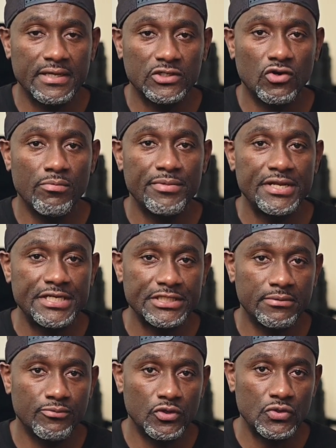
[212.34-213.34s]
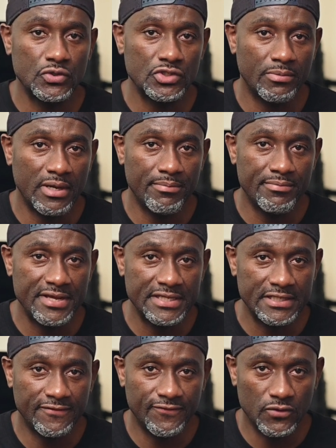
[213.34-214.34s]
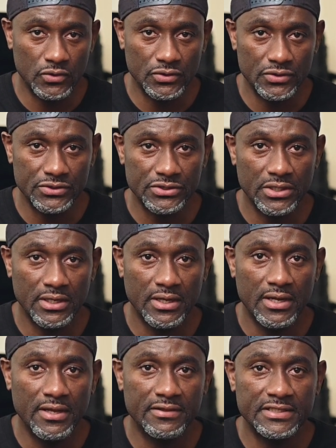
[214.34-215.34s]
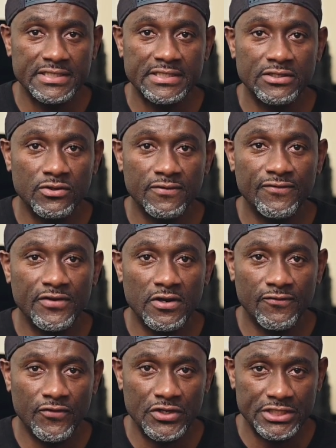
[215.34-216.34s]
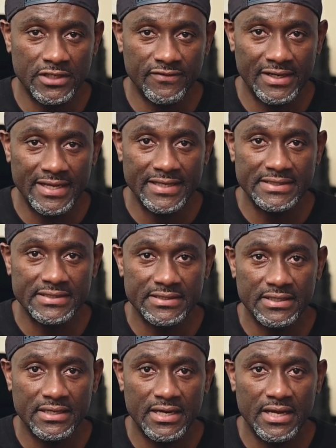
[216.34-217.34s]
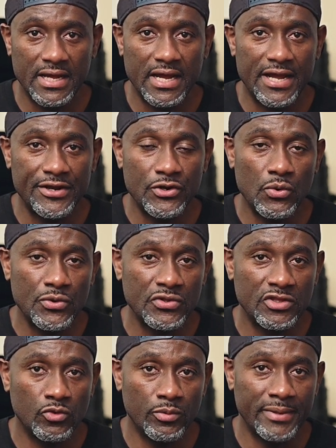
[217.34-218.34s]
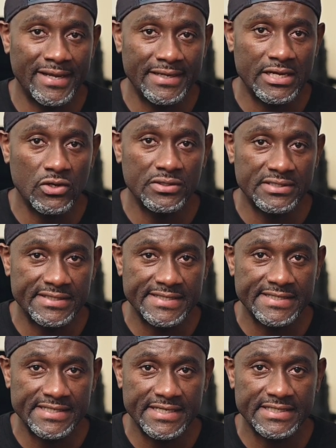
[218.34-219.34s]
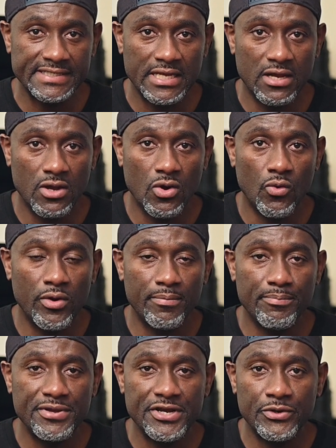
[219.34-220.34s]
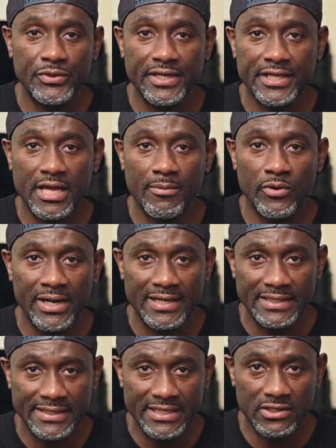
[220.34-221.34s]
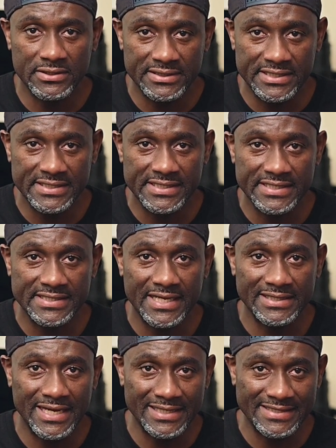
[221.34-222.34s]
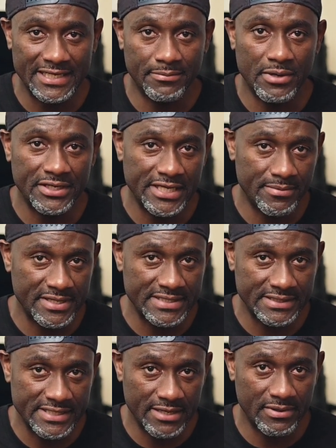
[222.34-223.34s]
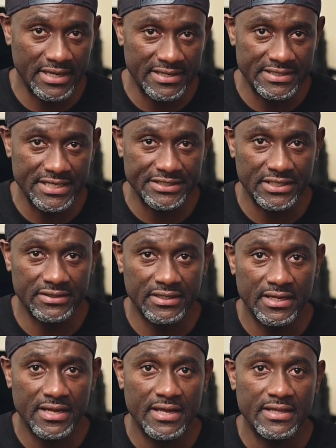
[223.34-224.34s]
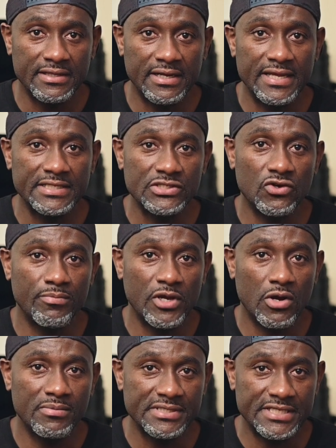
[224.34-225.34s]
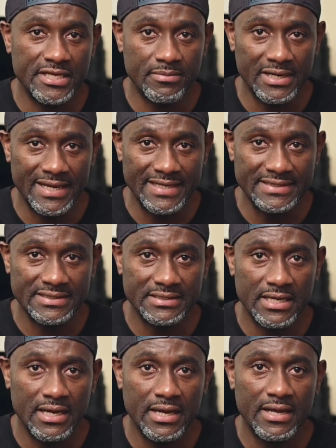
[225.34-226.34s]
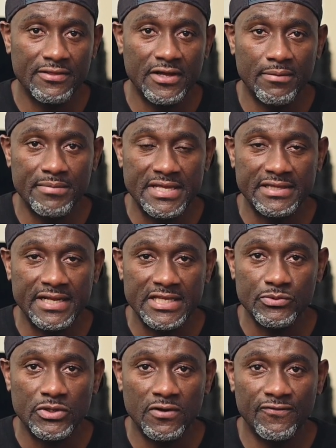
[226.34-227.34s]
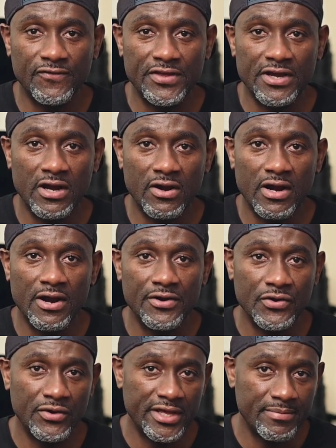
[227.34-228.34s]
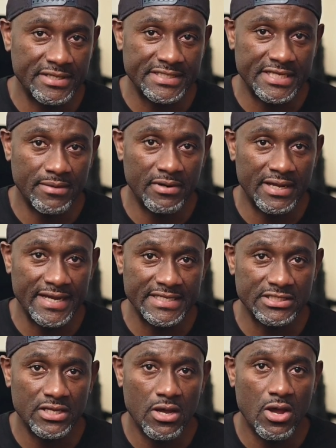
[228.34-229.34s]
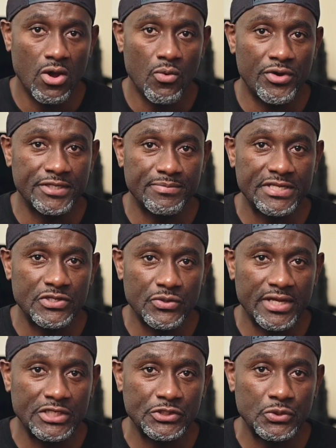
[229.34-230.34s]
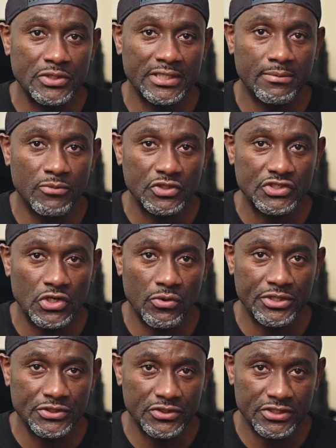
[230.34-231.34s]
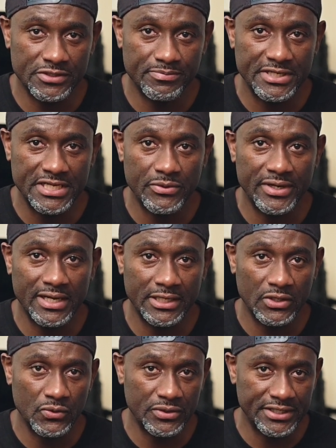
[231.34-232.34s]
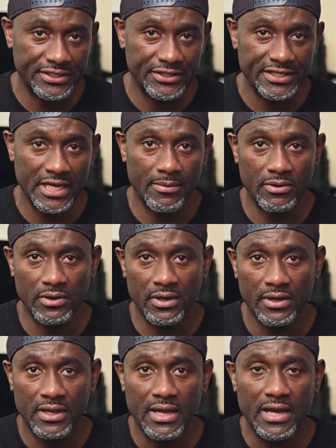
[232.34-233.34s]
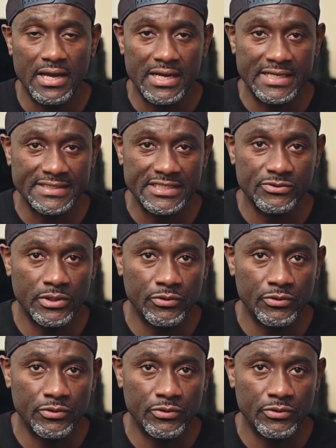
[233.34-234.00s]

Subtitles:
That combination produced some amazing photos. This is the non-VR version of the lens. I now use it with my Nikon Z6. When paired with a camera like the Nikon Z6 that has in-body image stabilization, the lens now becomes stabilized. That means lenses without VR are now image stabilized, which means you can shoot at a much slower shutter speed when unholding your camera, and this will